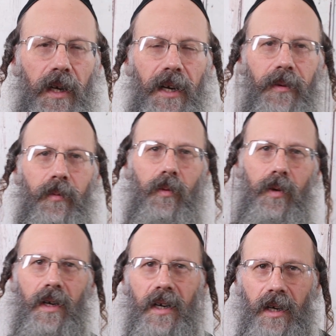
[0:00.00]
And
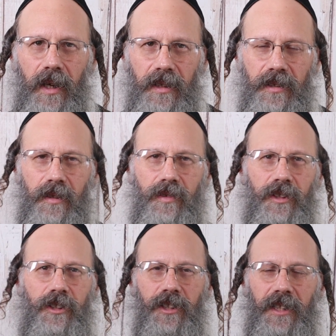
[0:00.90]
as I was
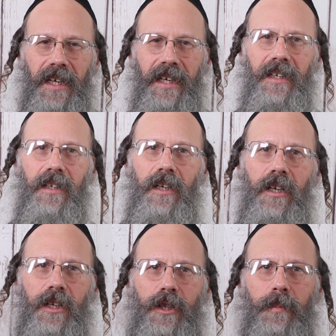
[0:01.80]
just saying,
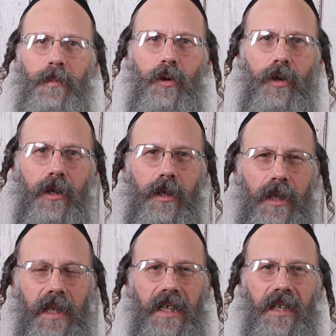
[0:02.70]
the more
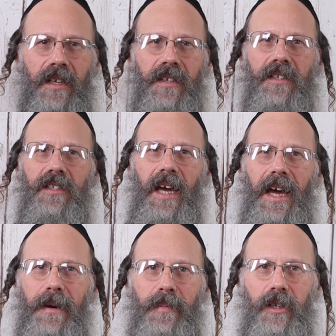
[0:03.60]
this
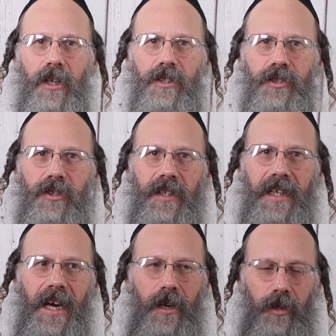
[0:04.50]
habit goes through the
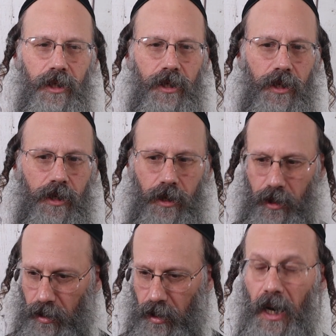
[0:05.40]
catalogue,
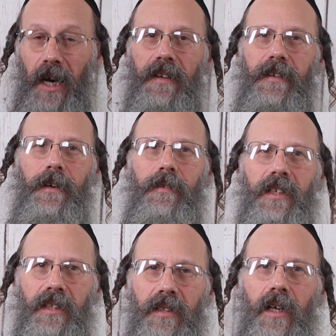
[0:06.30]
there it
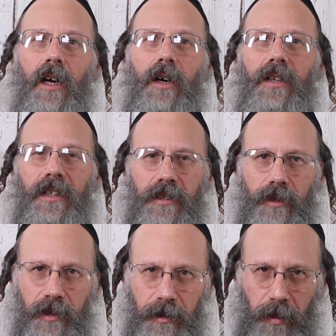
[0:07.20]
is, this is
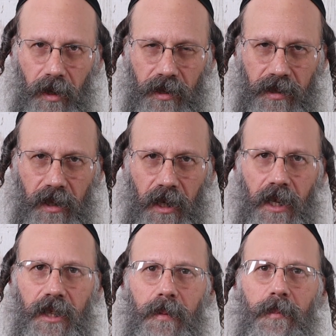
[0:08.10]
a response,
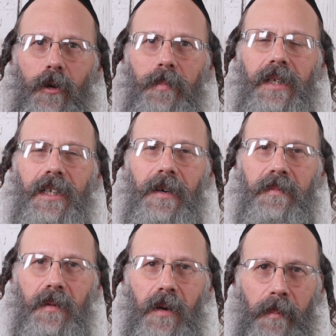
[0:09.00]
the more it
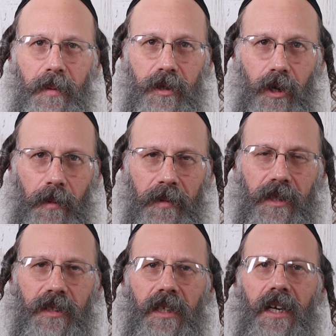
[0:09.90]
becomes
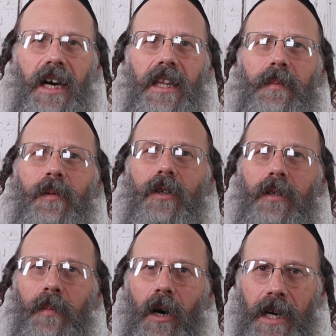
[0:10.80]
predominant, and the more
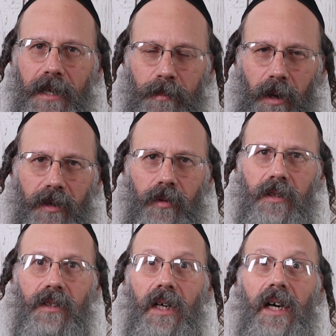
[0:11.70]
the mind and body realize,